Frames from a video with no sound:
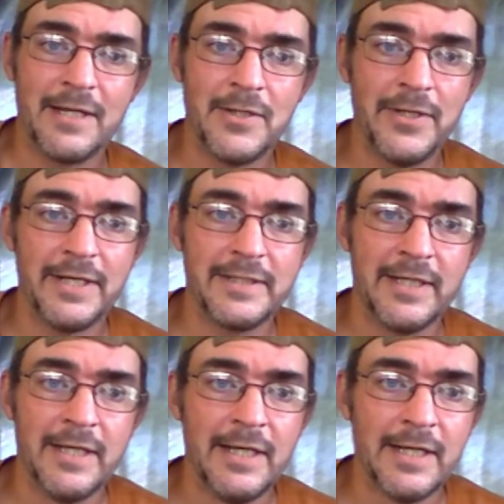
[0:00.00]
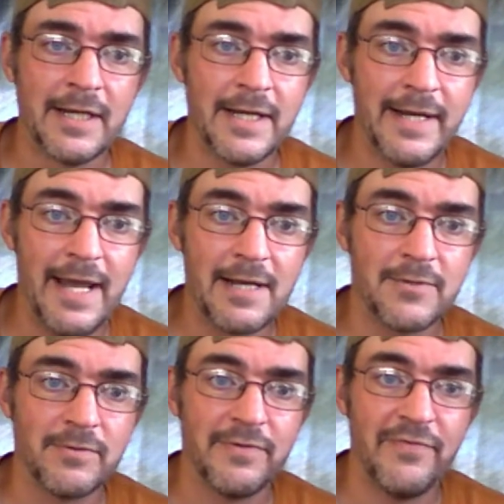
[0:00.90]
clicked
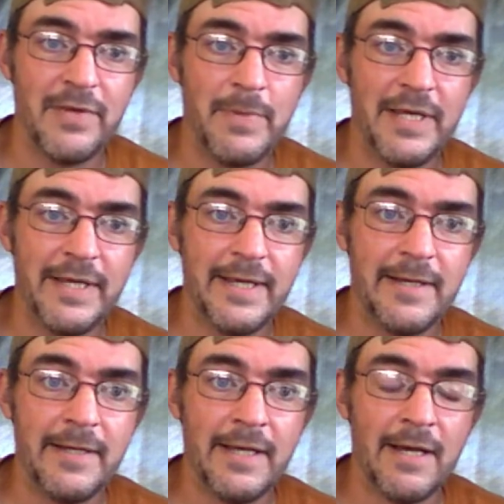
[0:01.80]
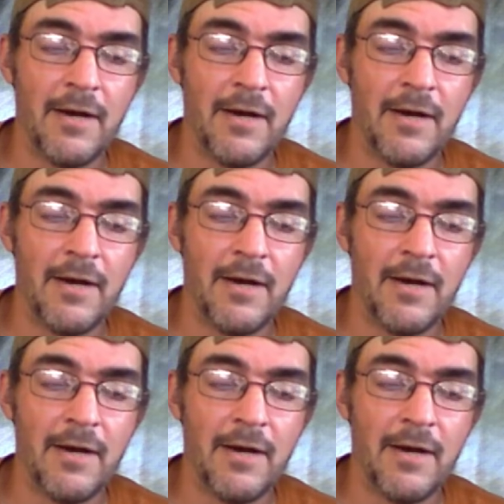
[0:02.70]
connect on the VPN,